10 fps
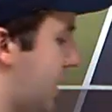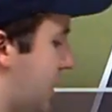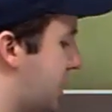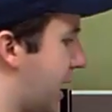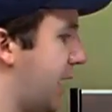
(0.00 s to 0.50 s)

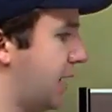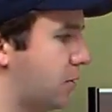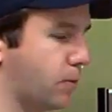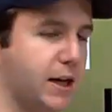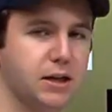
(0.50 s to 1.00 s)
he's got a
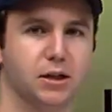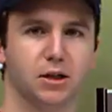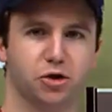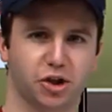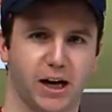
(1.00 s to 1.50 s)
great
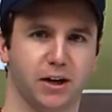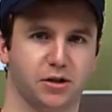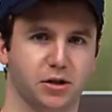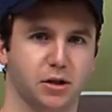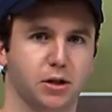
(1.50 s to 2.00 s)

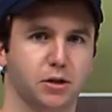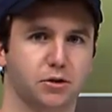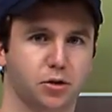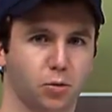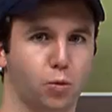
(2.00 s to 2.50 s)
chance
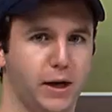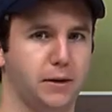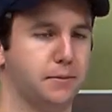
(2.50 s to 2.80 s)
to win.